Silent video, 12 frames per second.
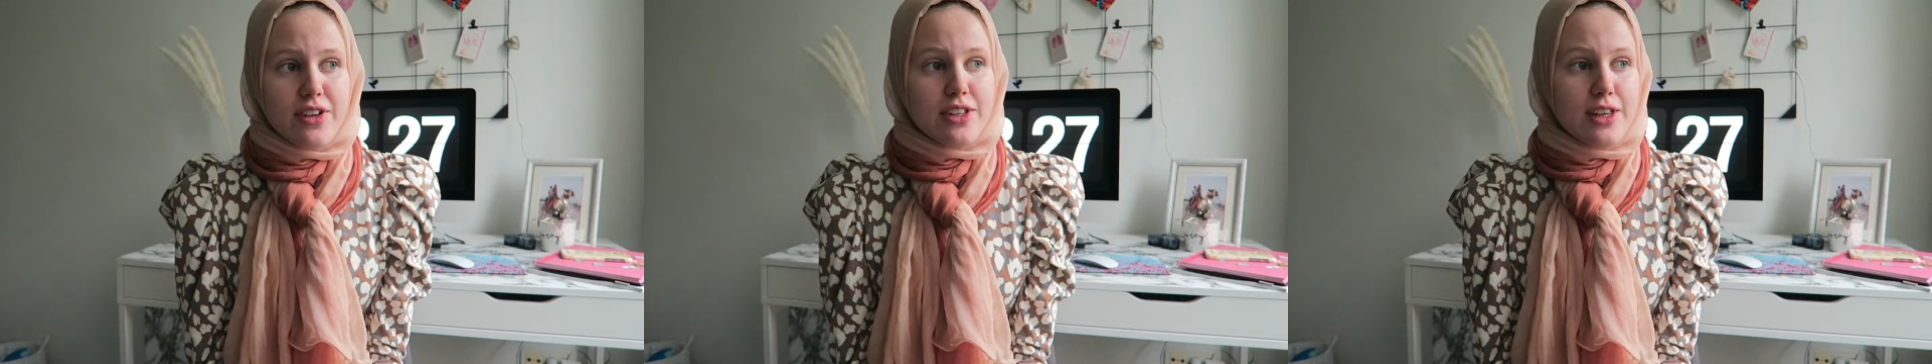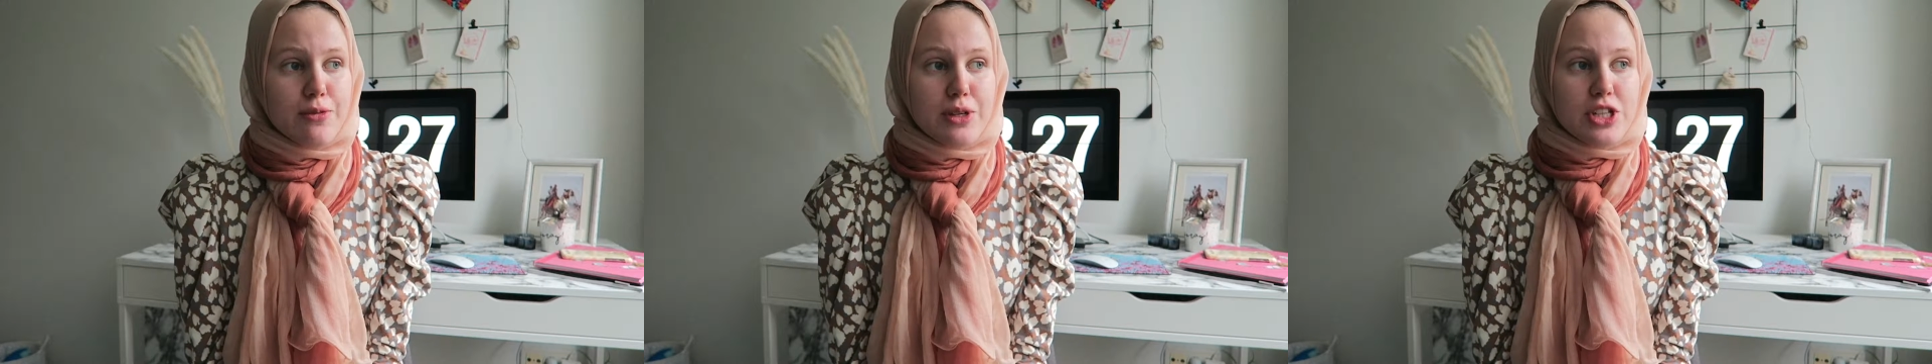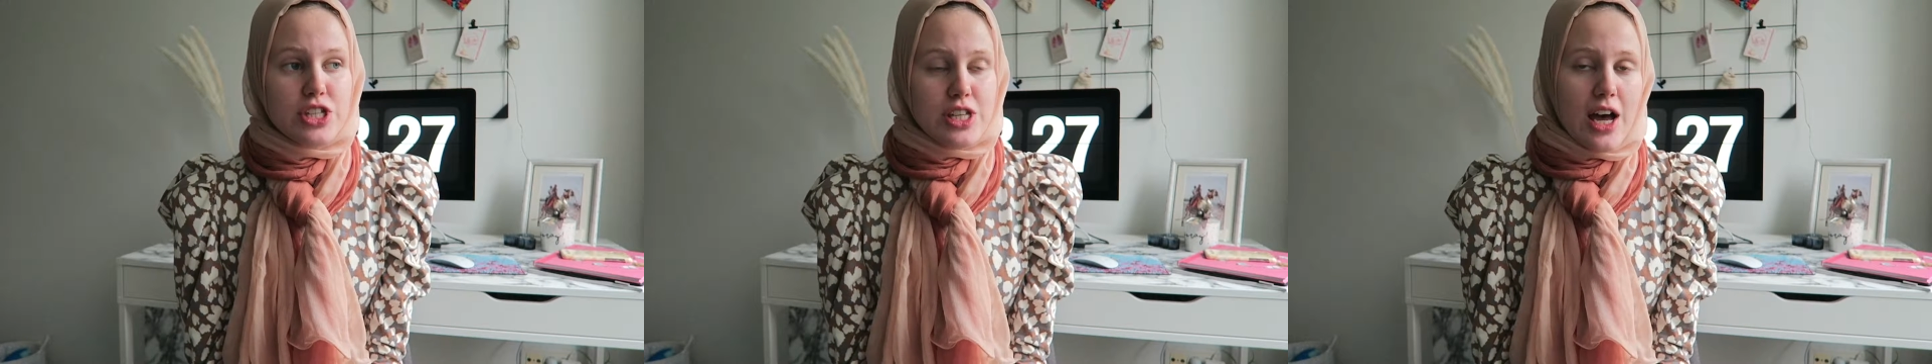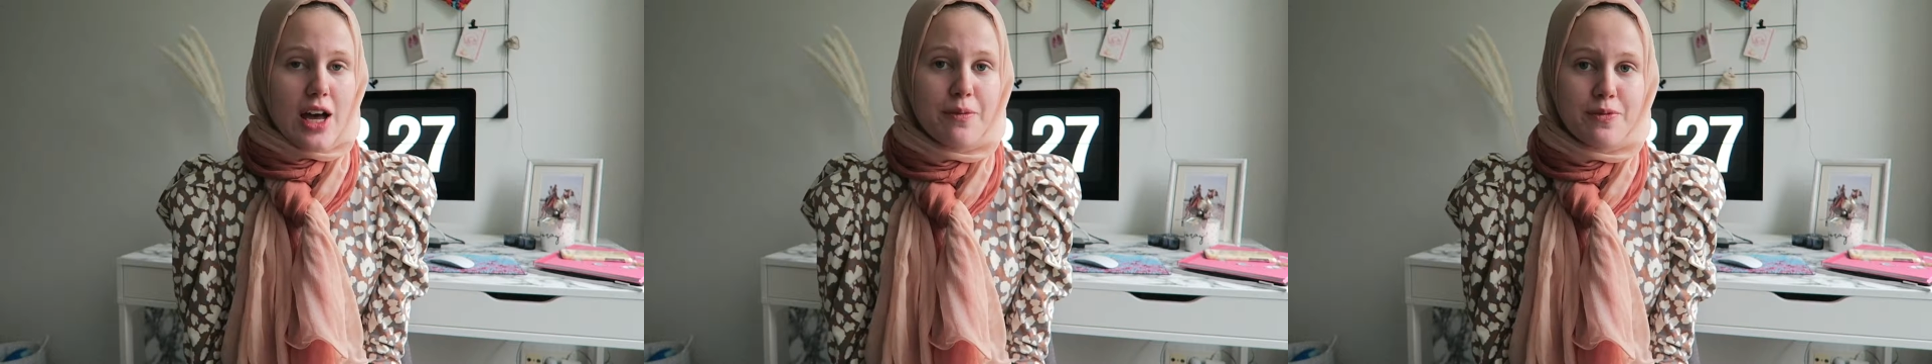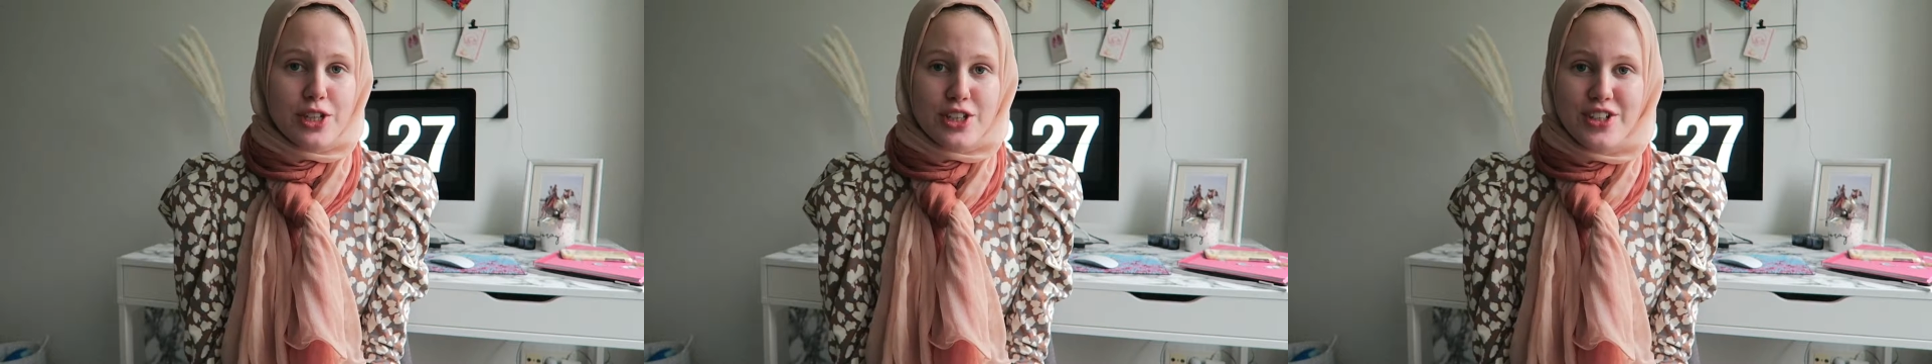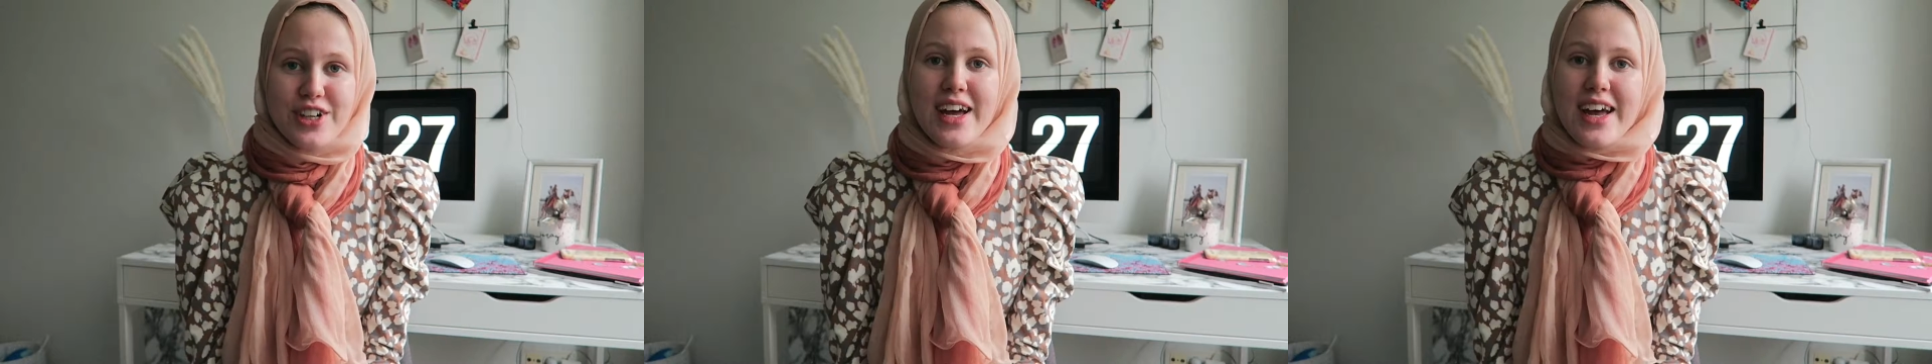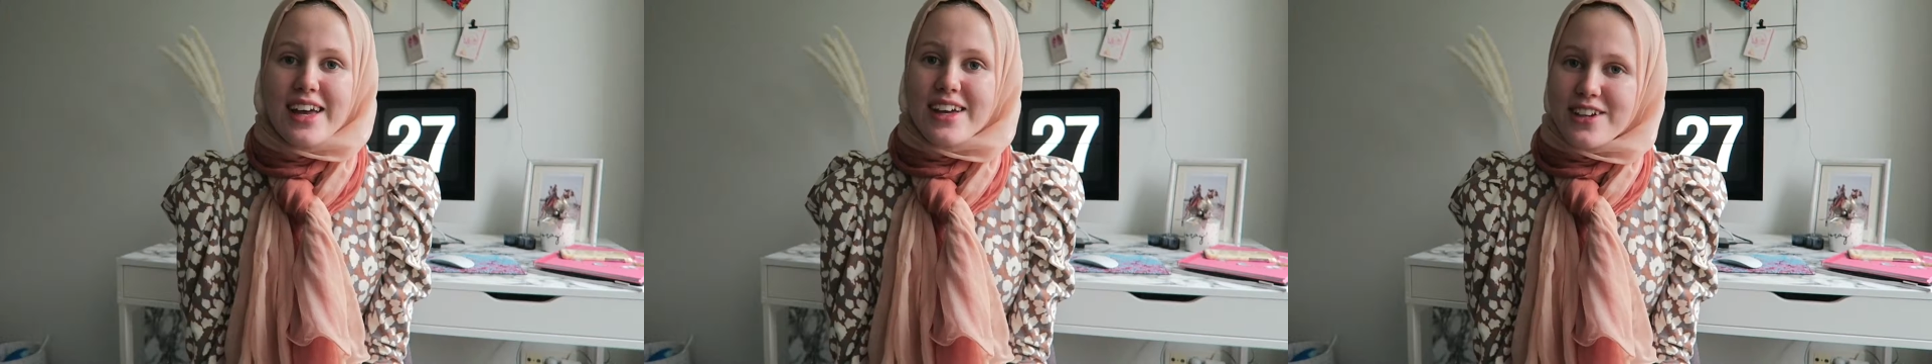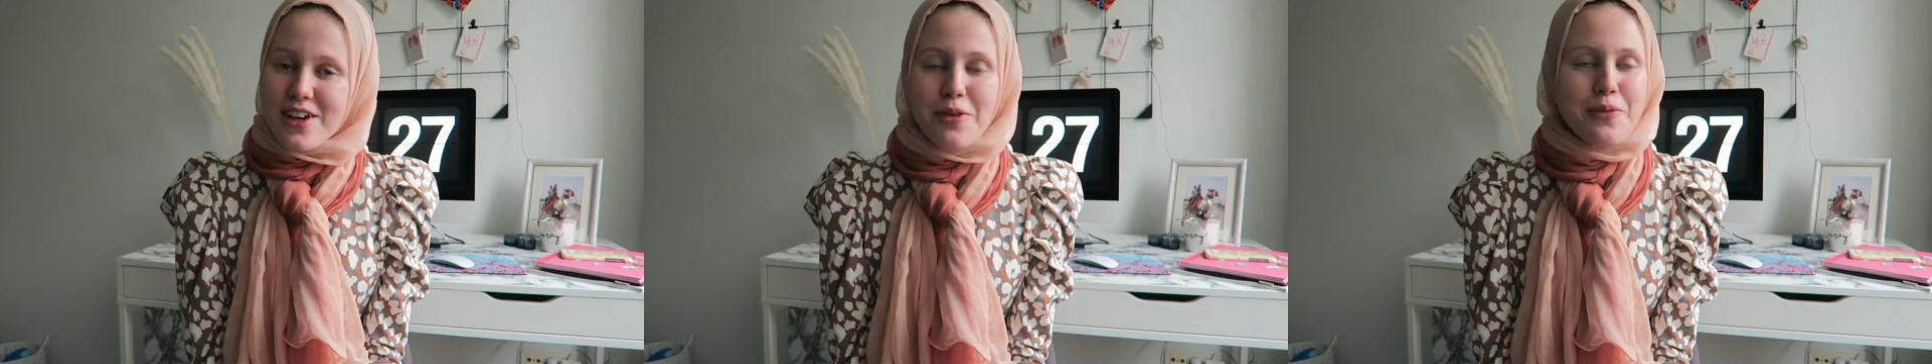that much time to,
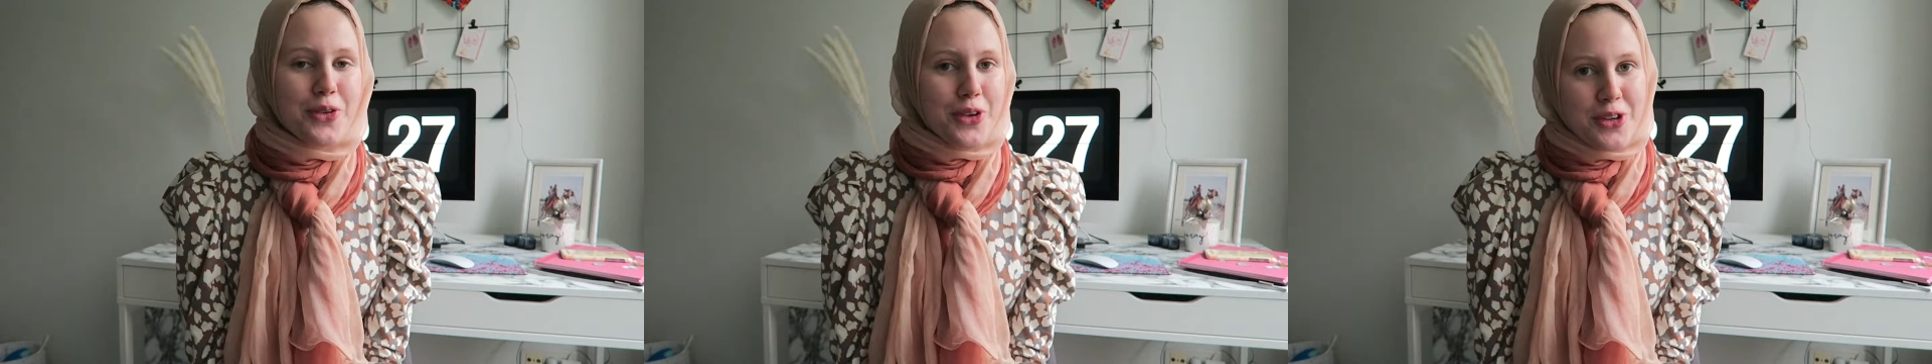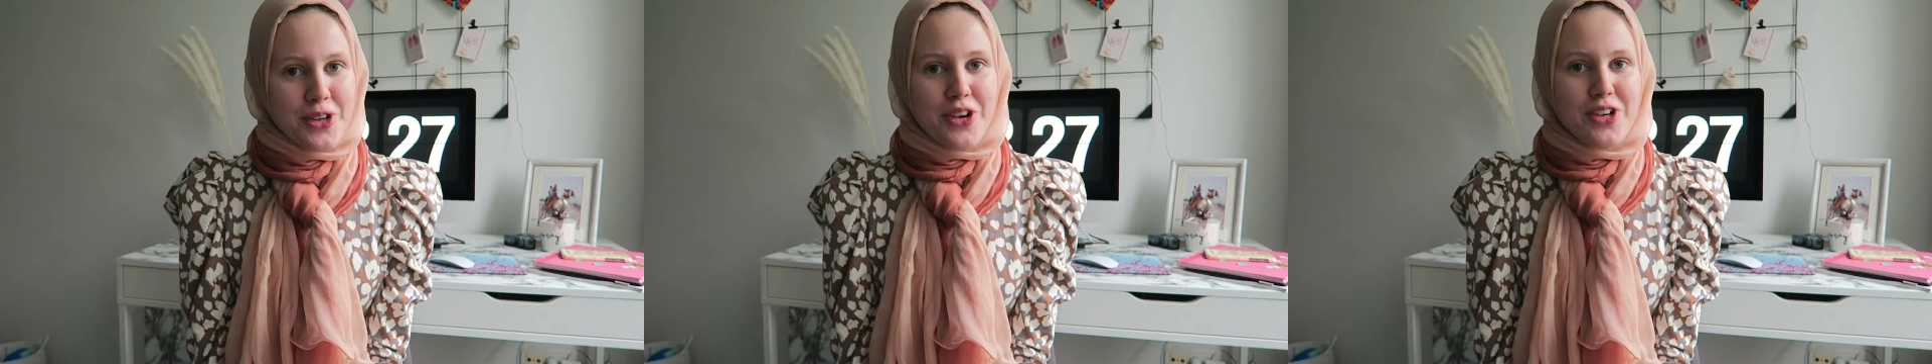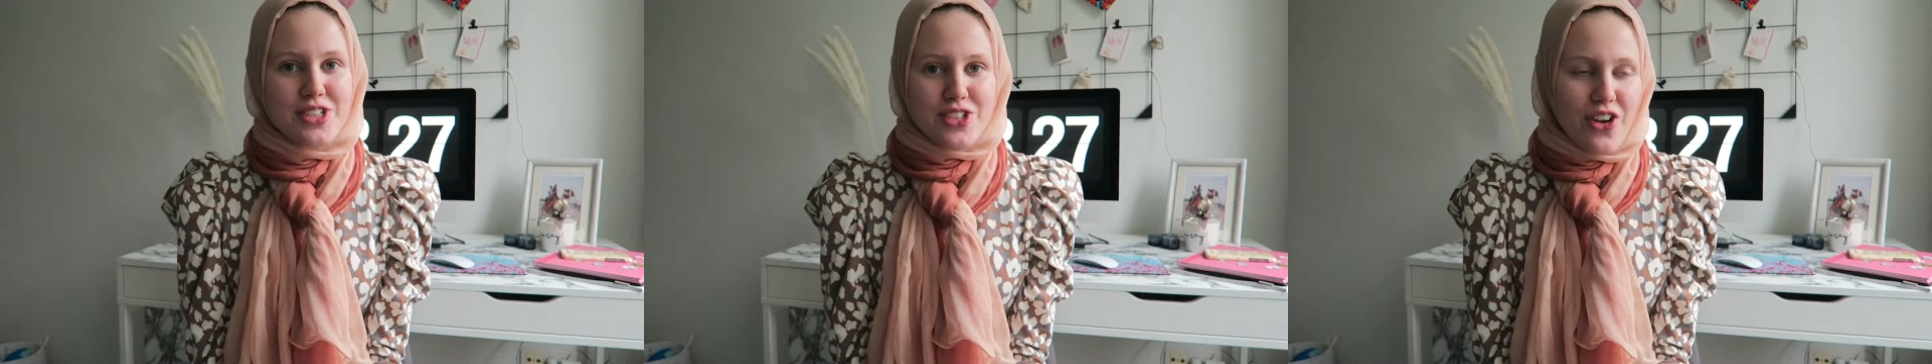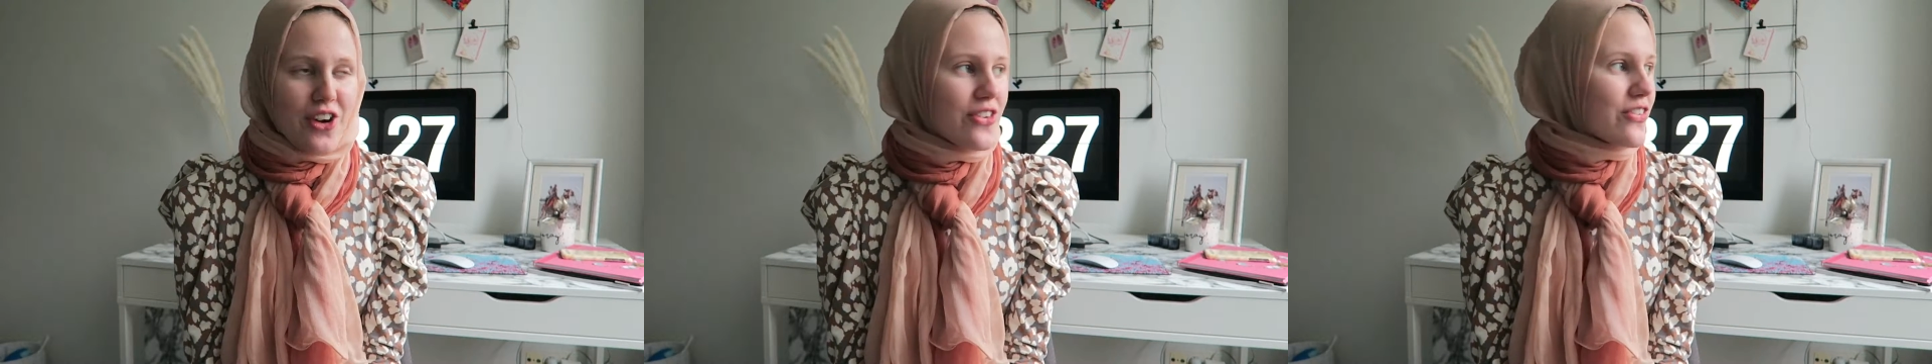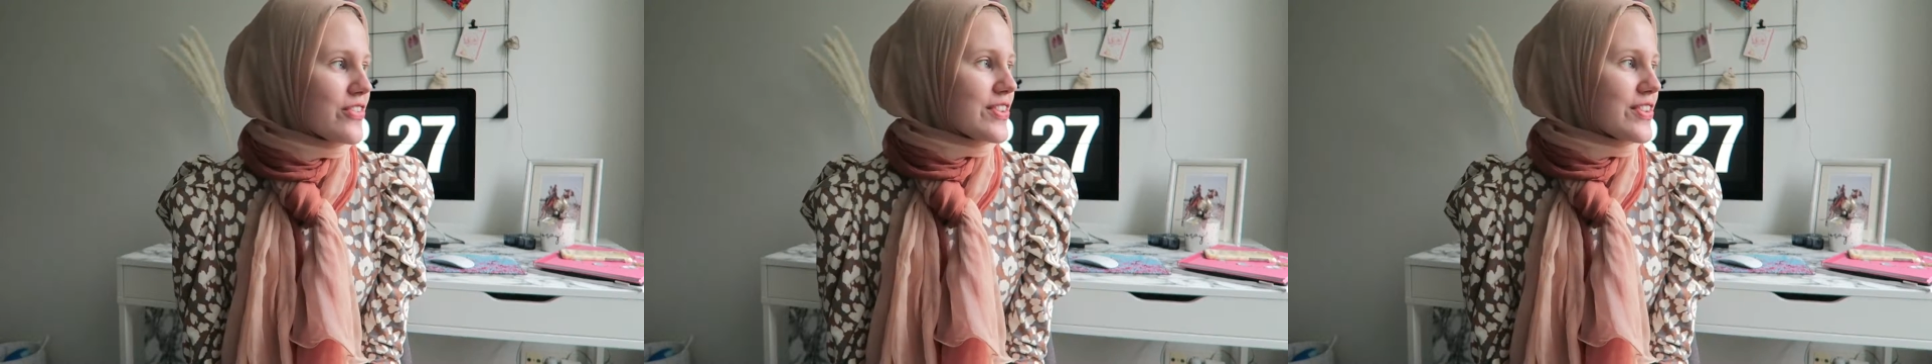put on your scarf.